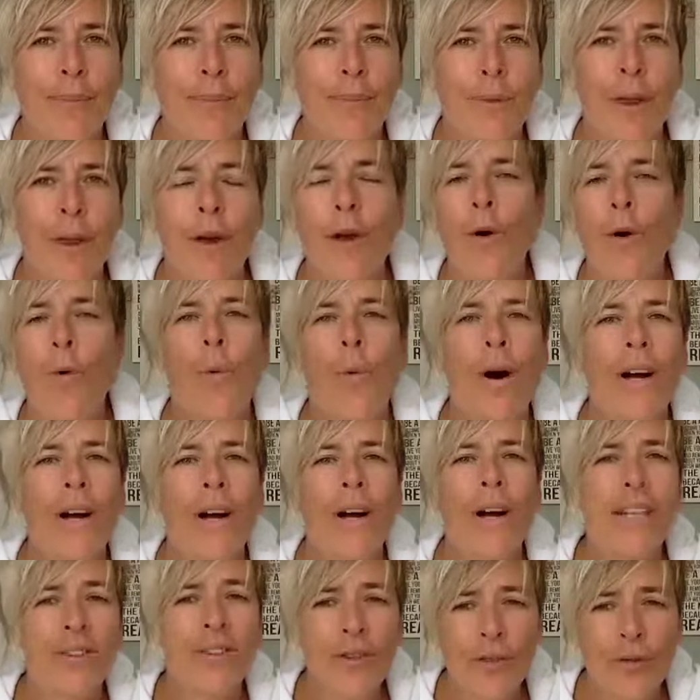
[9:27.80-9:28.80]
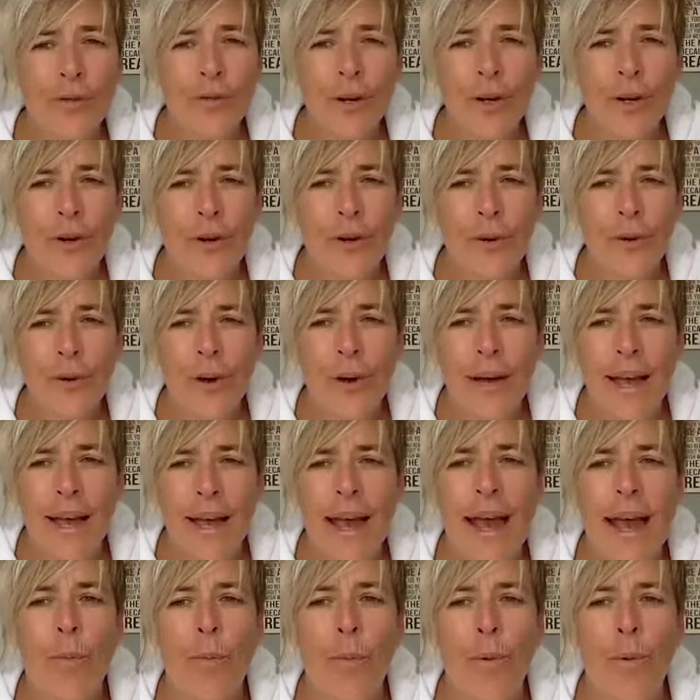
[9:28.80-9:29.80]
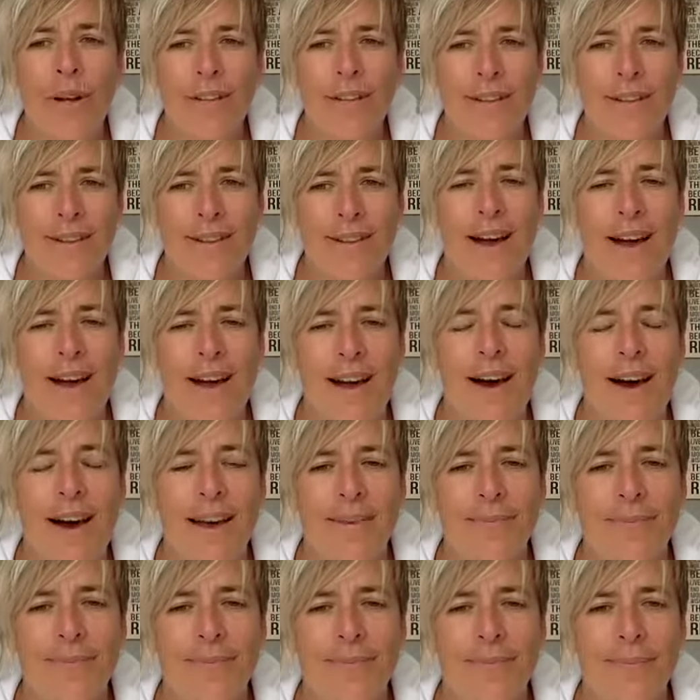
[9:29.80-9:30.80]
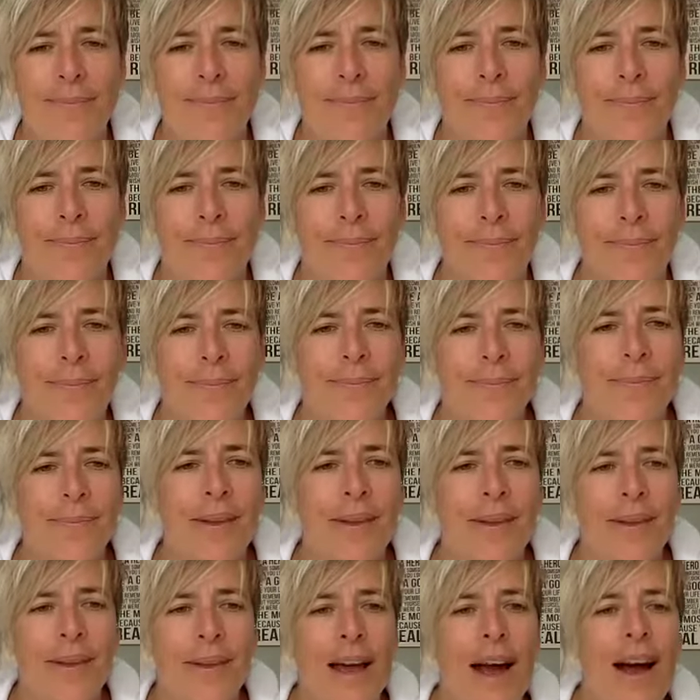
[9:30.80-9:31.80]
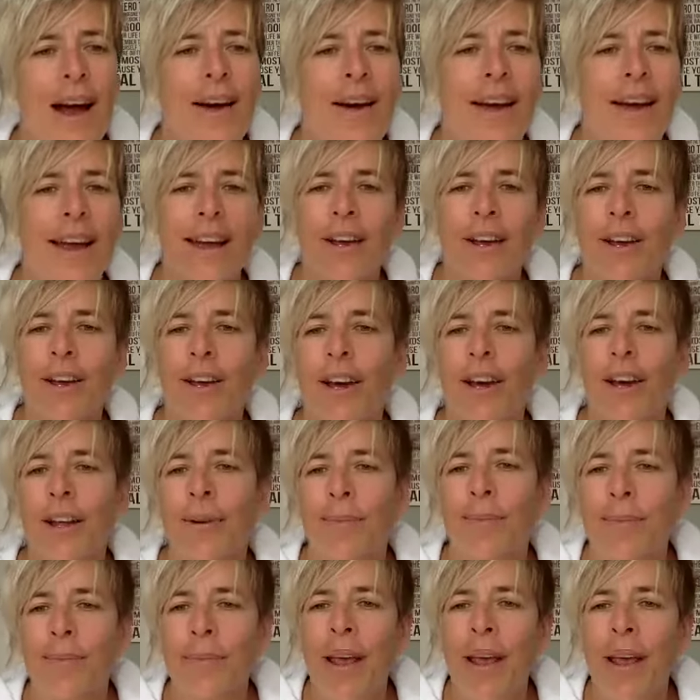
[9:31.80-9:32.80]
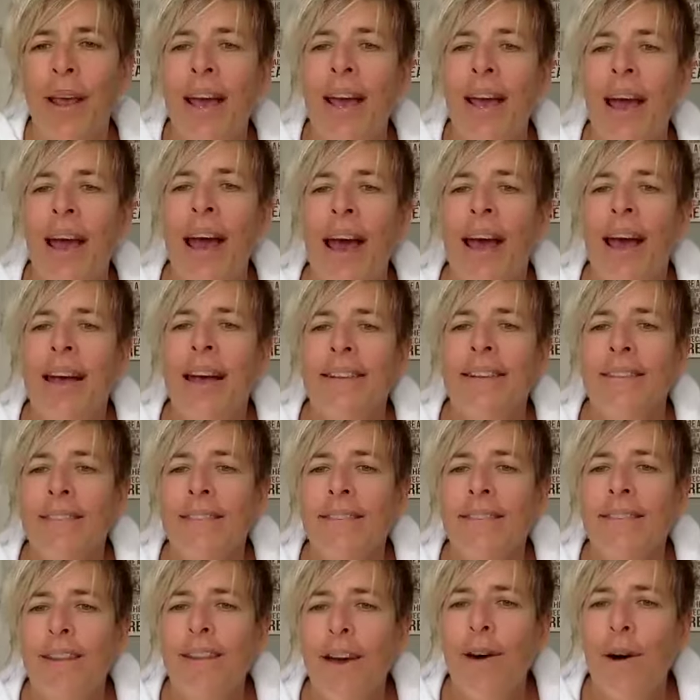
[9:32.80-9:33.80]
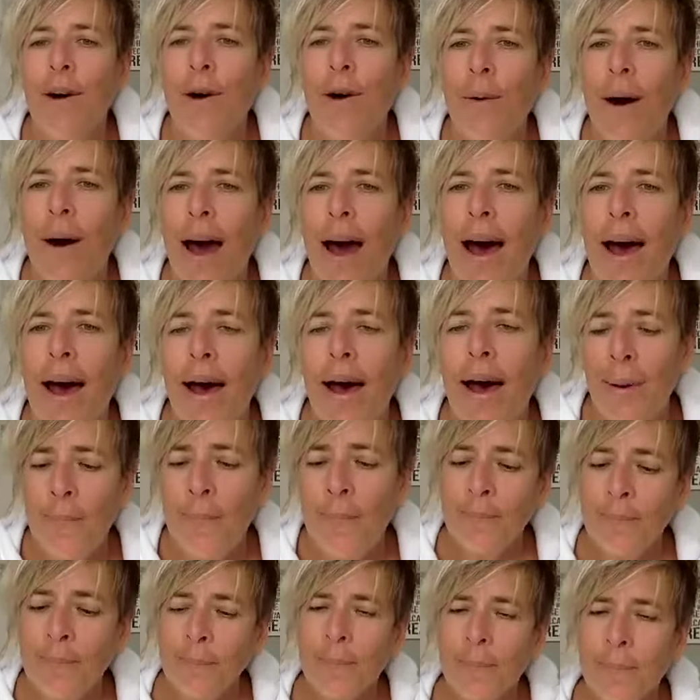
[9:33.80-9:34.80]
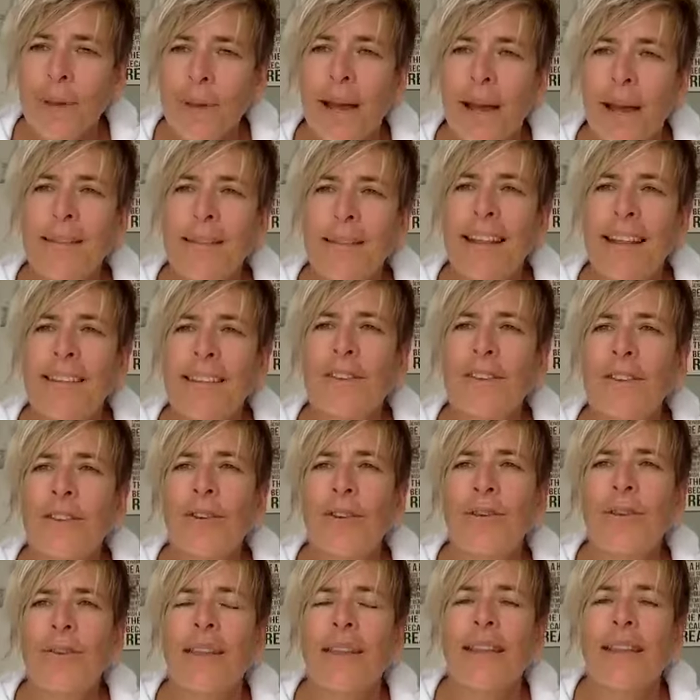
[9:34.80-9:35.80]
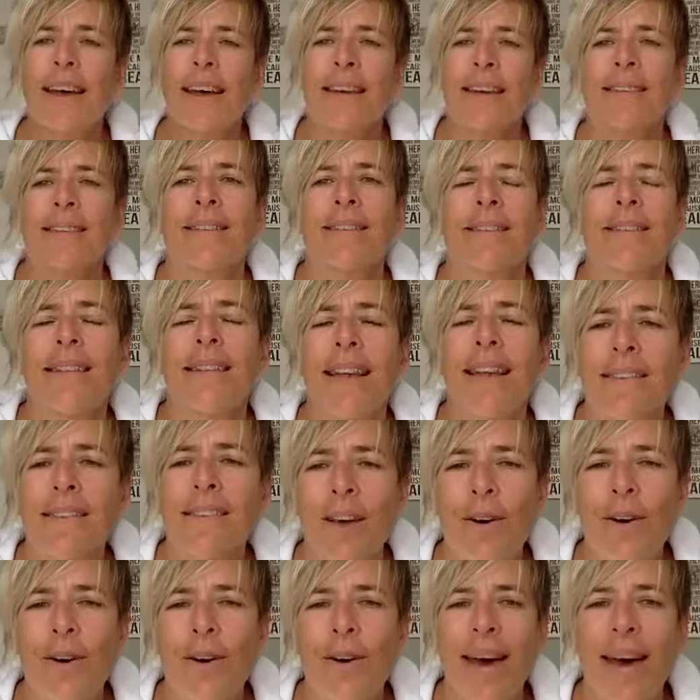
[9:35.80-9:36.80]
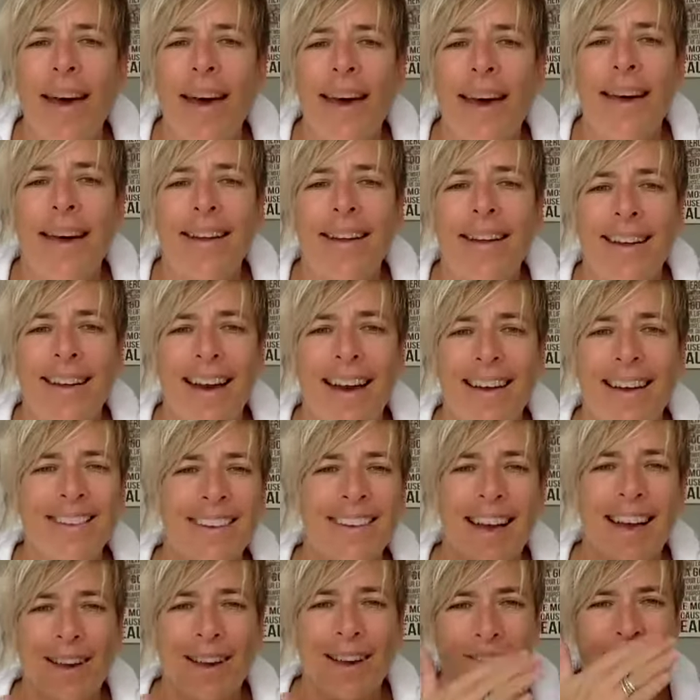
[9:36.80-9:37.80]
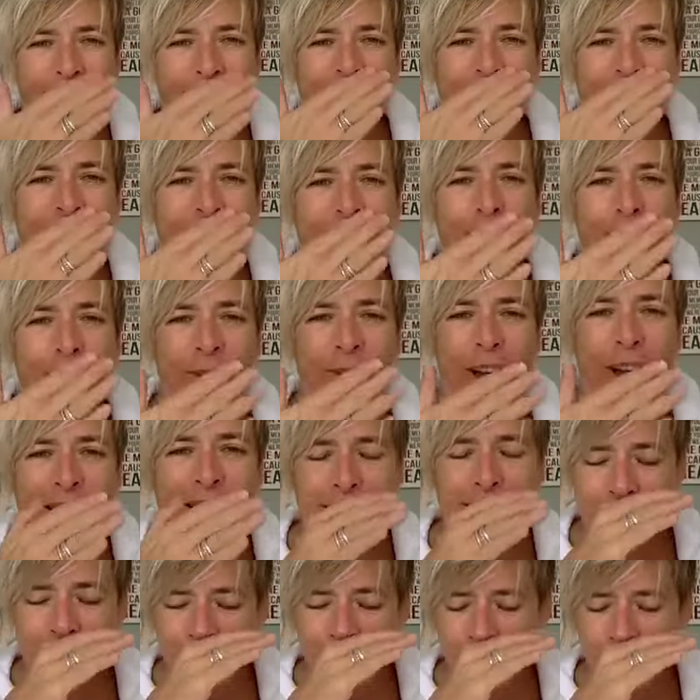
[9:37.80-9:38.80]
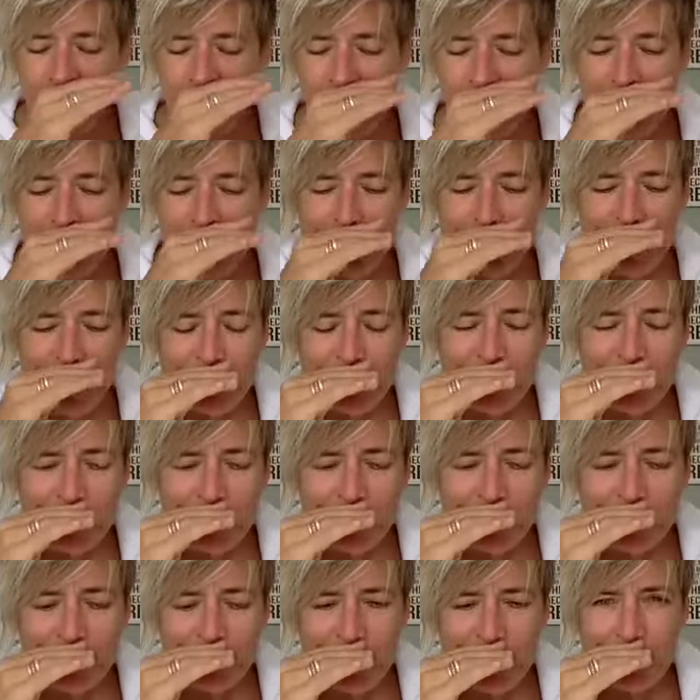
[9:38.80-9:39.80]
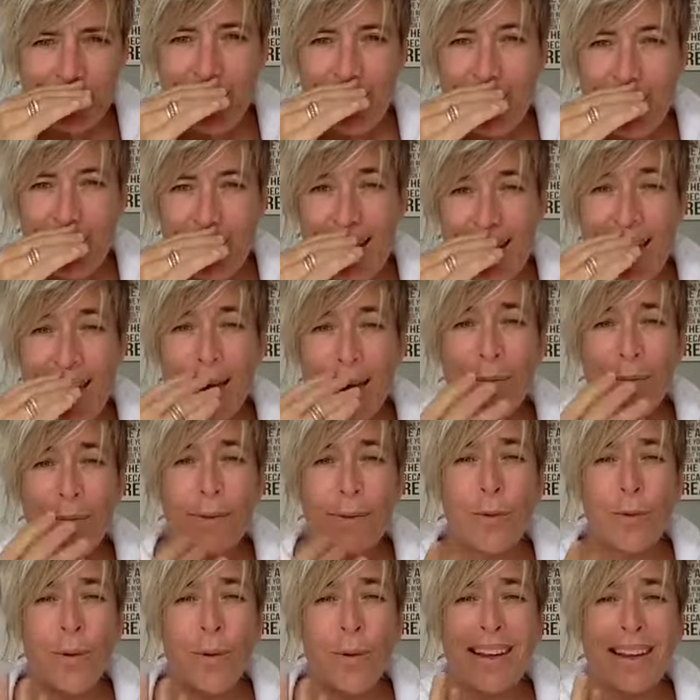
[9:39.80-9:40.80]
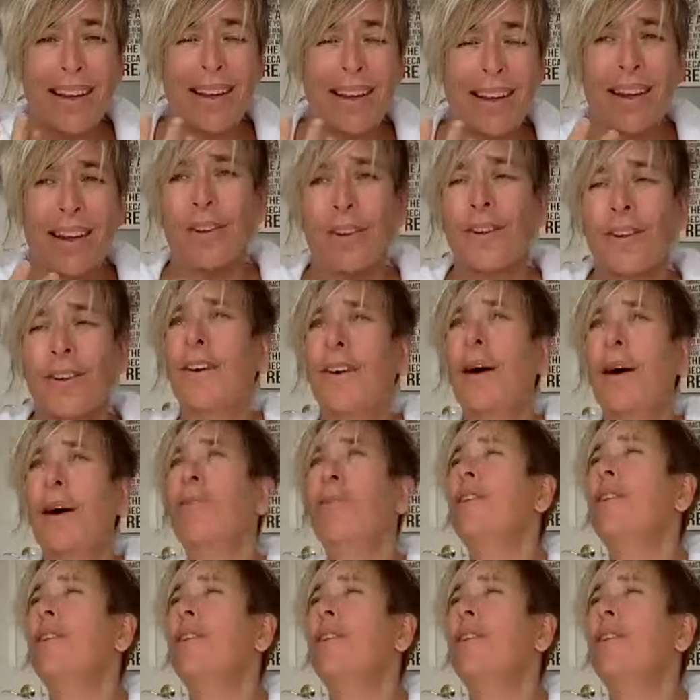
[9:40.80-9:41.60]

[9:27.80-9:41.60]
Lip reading: What's true and what's not? All right, good. So let's do this. Let's go ahead. I feel like I'm talking so funny. I am sweating. I'm